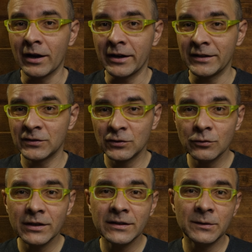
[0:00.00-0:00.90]
are a
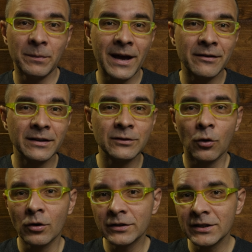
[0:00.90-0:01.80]
student, parent,
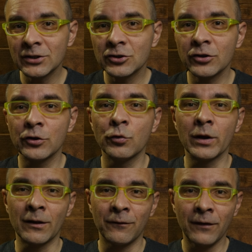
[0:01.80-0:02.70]
or teacher, you
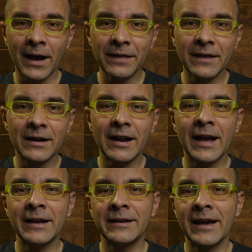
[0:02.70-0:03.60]
will find there
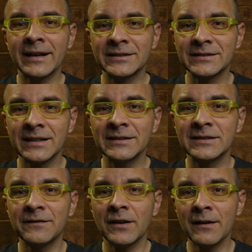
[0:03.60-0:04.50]
an
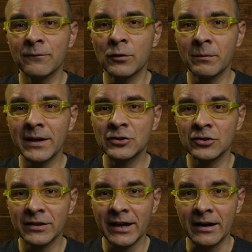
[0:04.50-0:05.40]
extensive
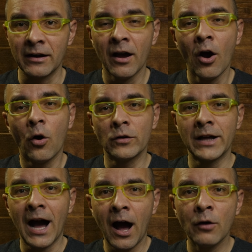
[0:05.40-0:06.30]
information there on
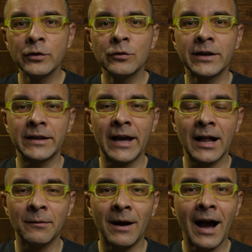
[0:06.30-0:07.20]
how you can
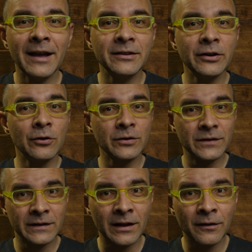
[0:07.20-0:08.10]
help either
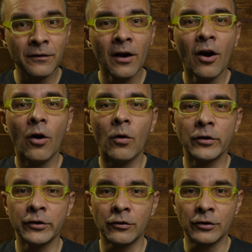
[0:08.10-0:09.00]
yourself
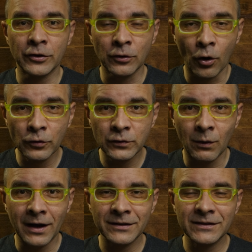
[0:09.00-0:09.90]
or your close
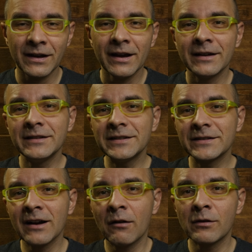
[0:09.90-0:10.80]
ones
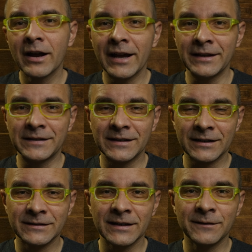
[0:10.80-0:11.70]
discover a
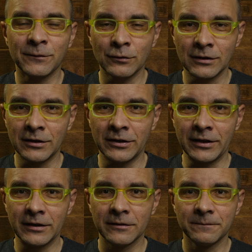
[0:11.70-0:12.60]
successful
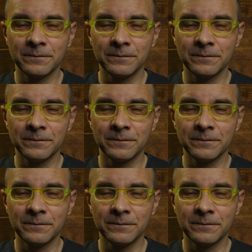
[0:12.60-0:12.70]
learning.